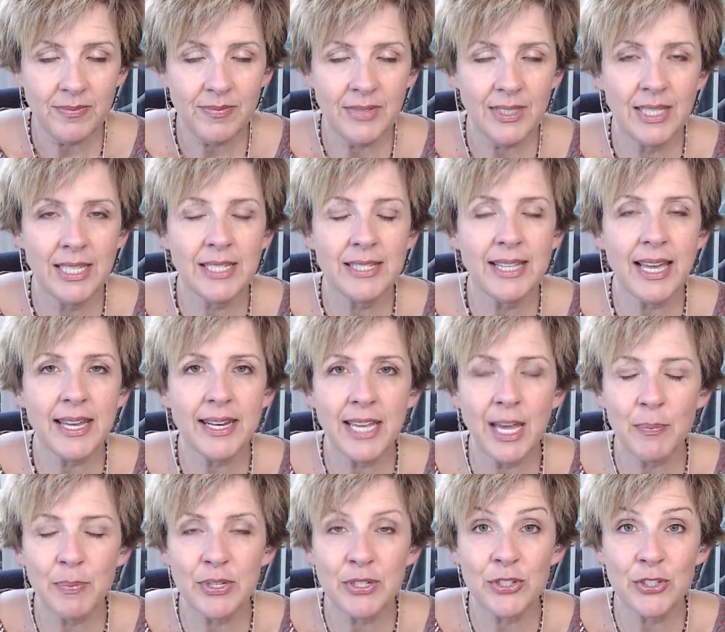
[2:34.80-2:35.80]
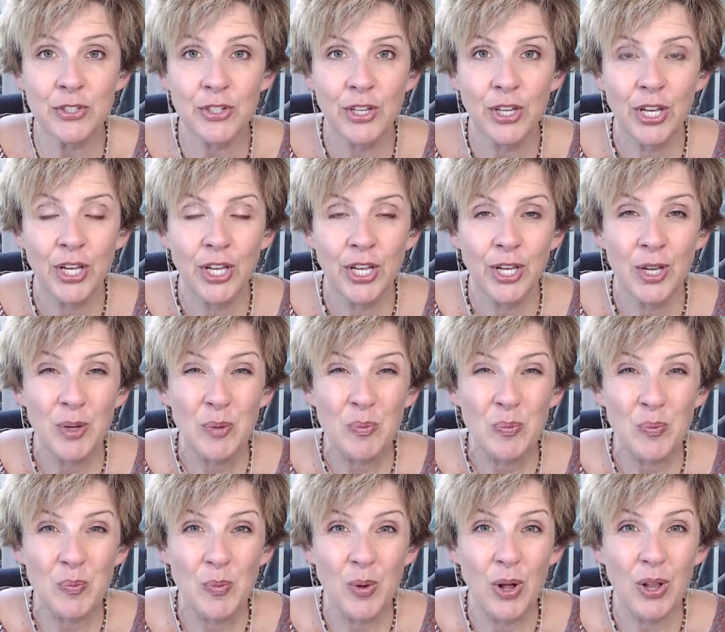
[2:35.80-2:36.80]
And that happens
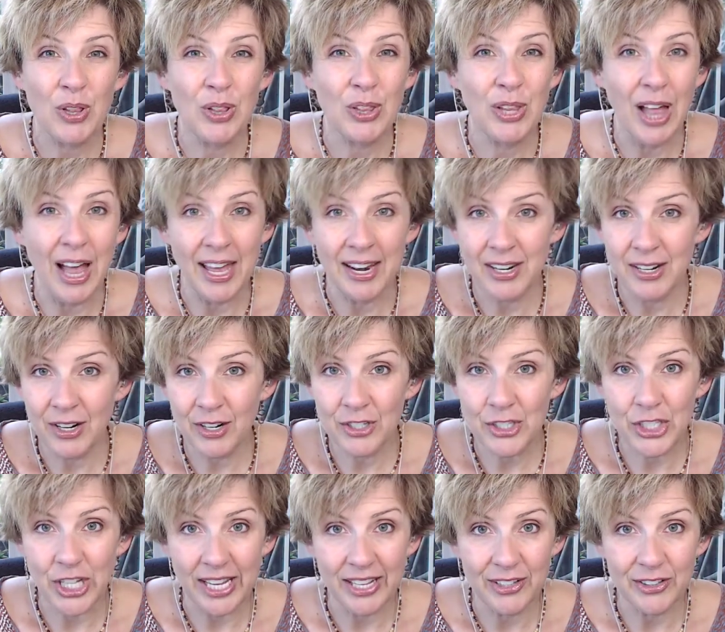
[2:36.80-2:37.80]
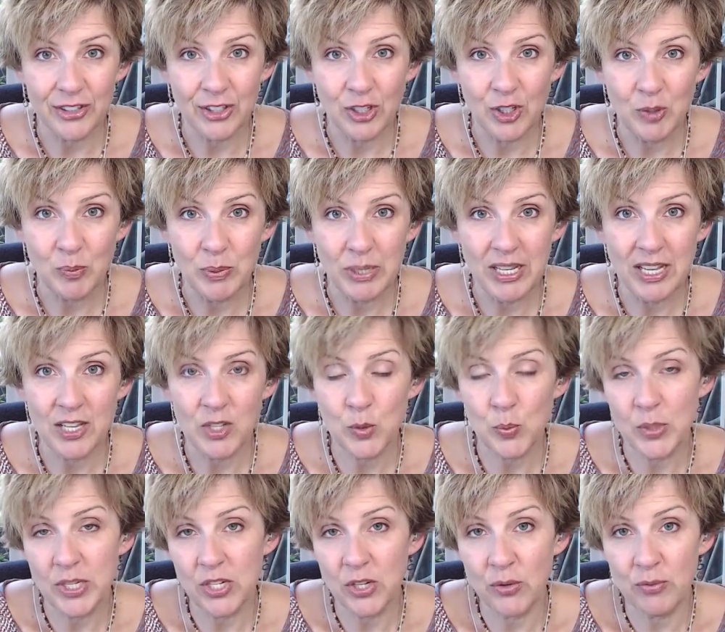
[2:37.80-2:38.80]
a lot in our childhood because
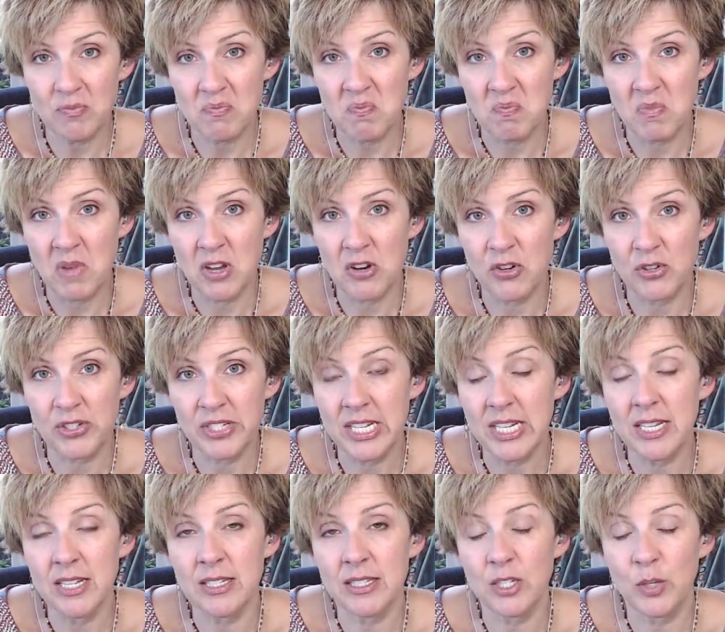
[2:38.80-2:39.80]
we don't understand.